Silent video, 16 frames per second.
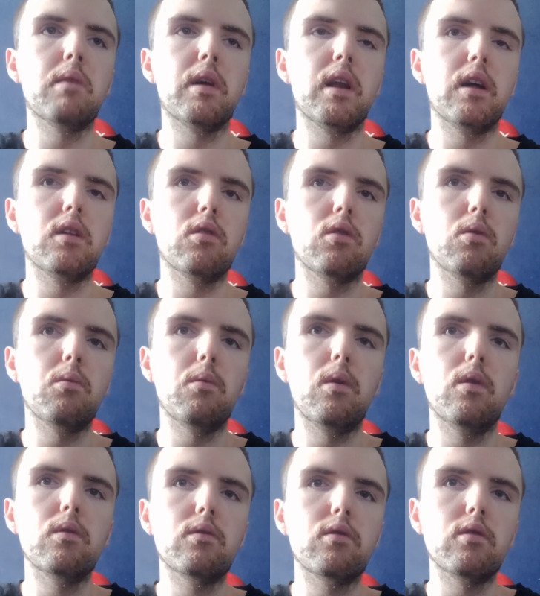my nan's to
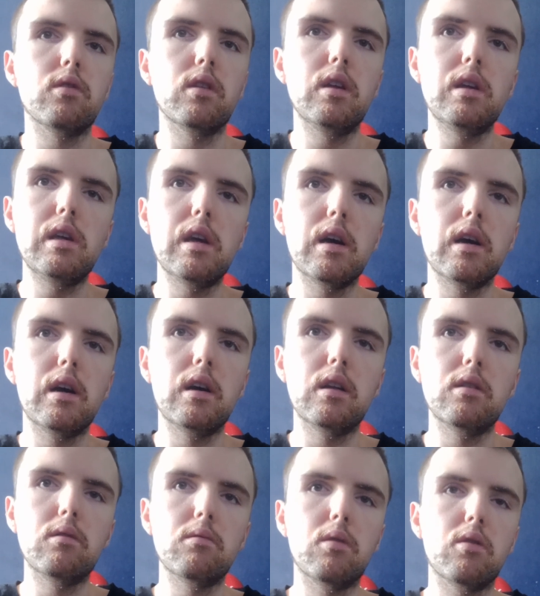watch the
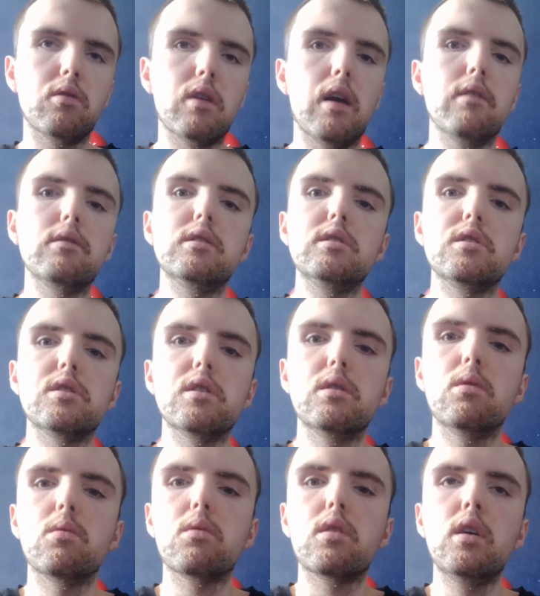Charity
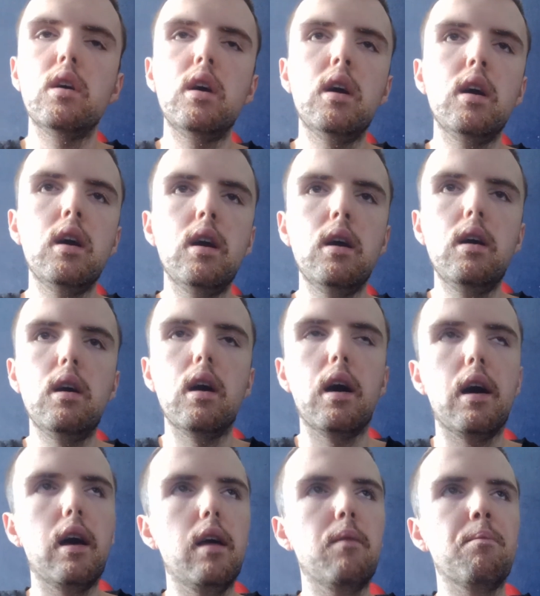Shield
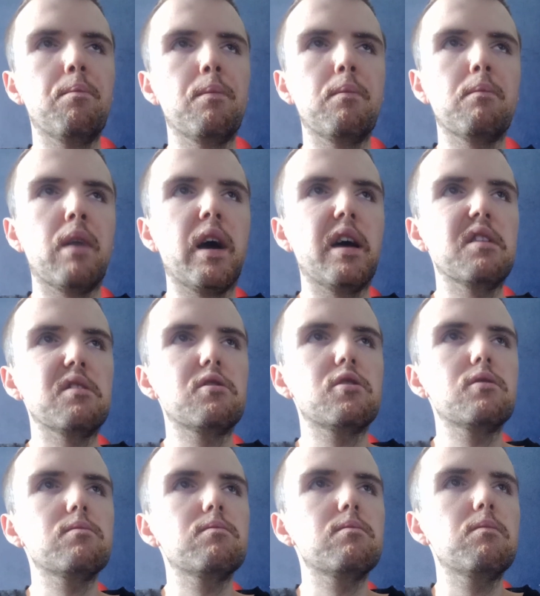
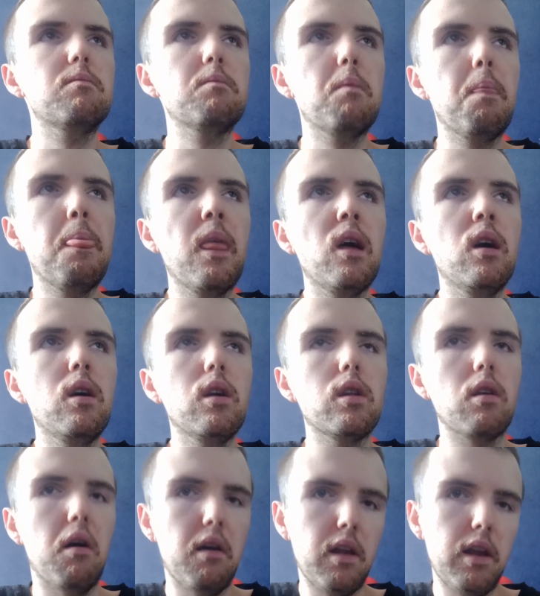match.
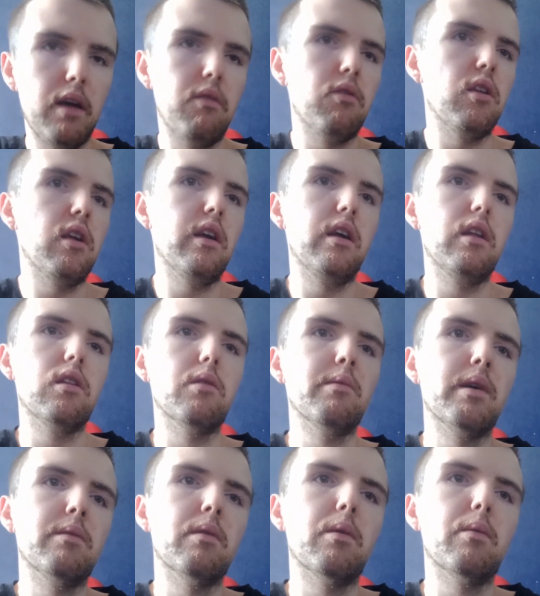So I left here to
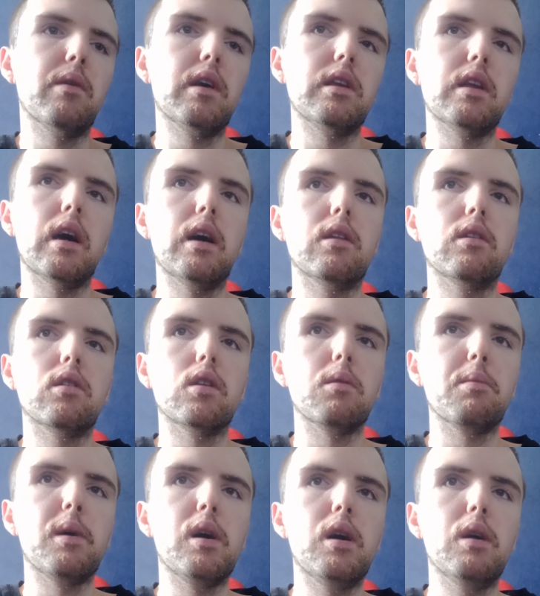make my way down to
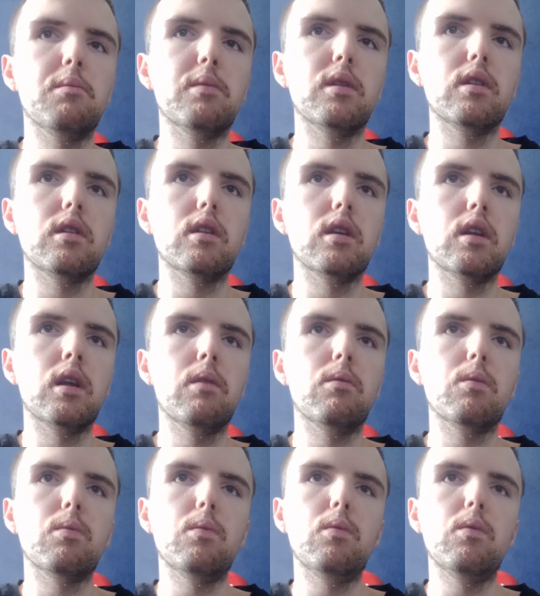the barbers. I
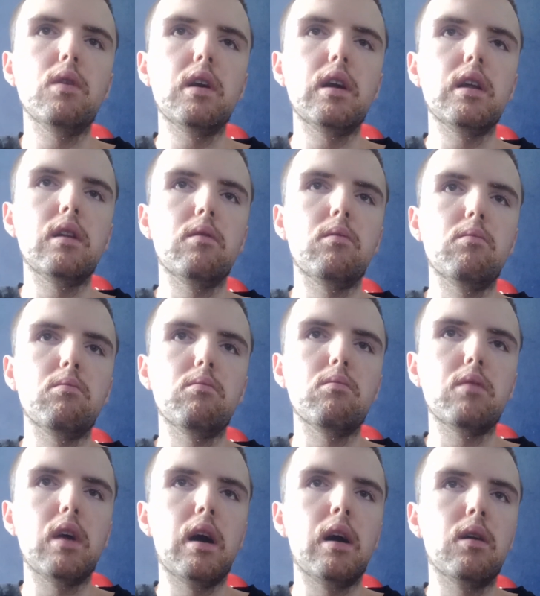was walking
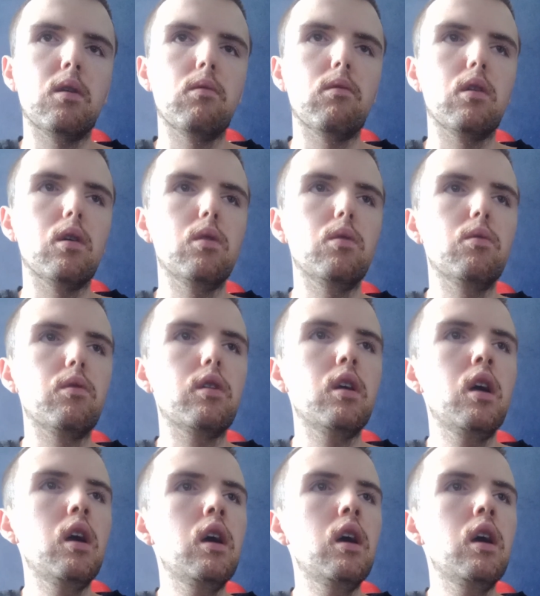down the road